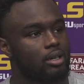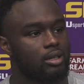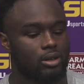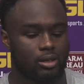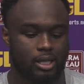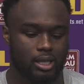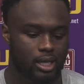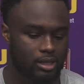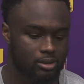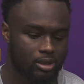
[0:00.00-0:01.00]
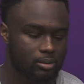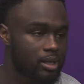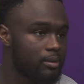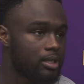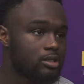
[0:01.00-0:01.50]
knowing that, like, you know, I'm
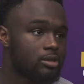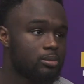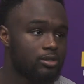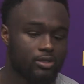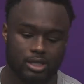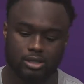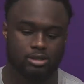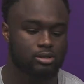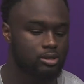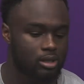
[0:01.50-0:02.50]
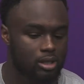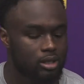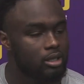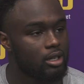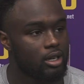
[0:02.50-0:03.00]
coming into a professional
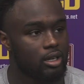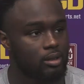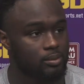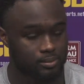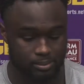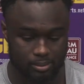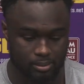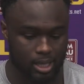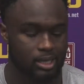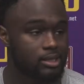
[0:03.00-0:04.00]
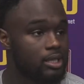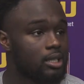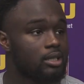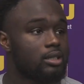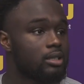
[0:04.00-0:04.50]

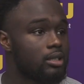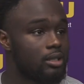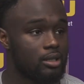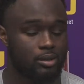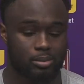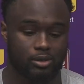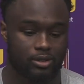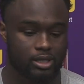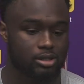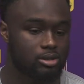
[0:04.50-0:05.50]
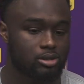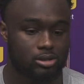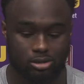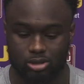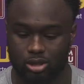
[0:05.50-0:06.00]
mindset and a professional,
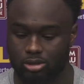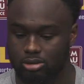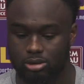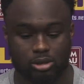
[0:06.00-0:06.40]
you know,